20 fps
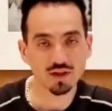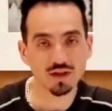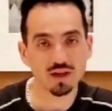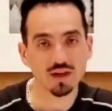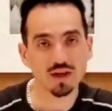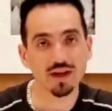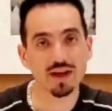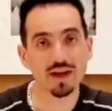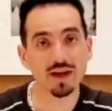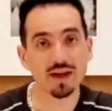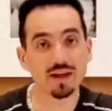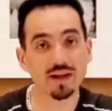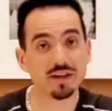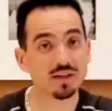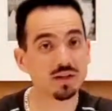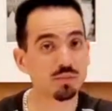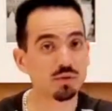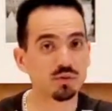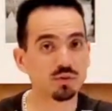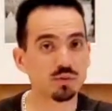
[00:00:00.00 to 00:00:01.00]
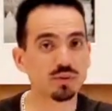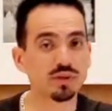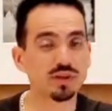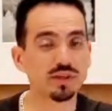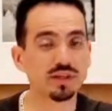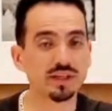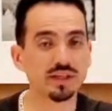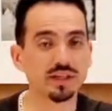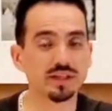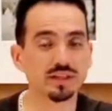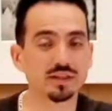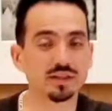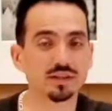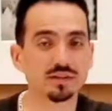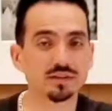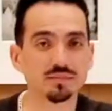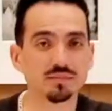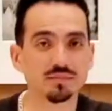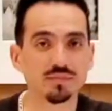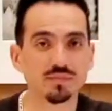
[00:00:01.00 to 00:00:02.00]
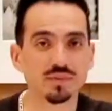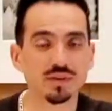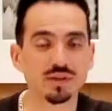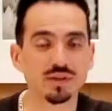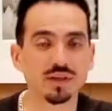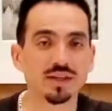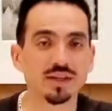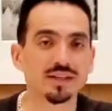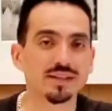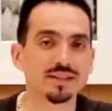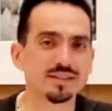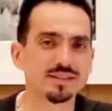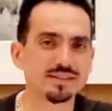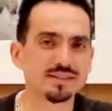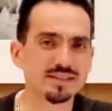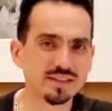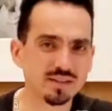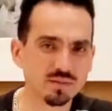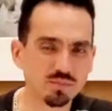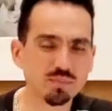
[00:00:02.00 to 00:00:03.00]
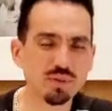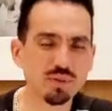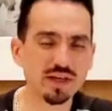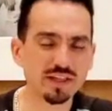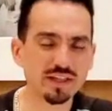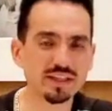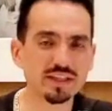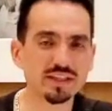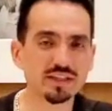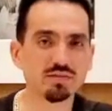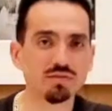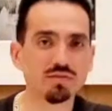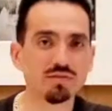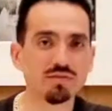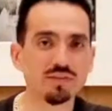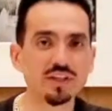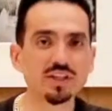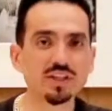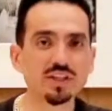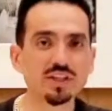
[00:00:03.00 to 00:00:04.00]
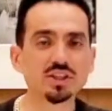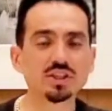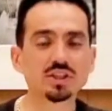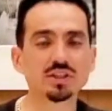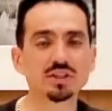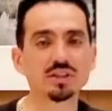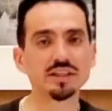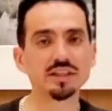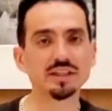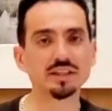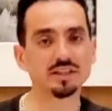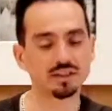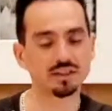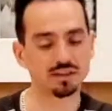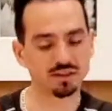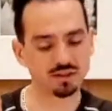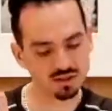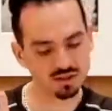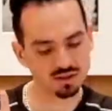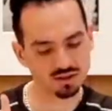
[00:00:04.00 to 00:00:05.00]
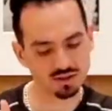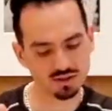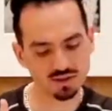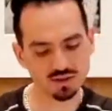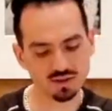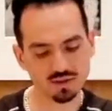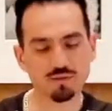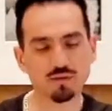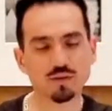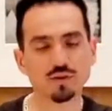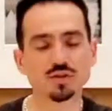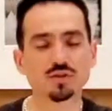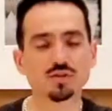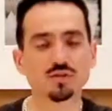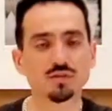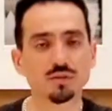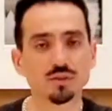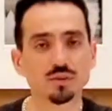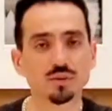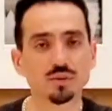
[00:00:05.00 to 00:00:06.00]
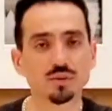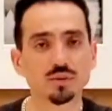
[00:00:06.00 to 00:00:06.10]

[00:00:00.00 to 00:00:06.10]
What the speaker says: And number 3. Did Betty finish cleaning the first floor?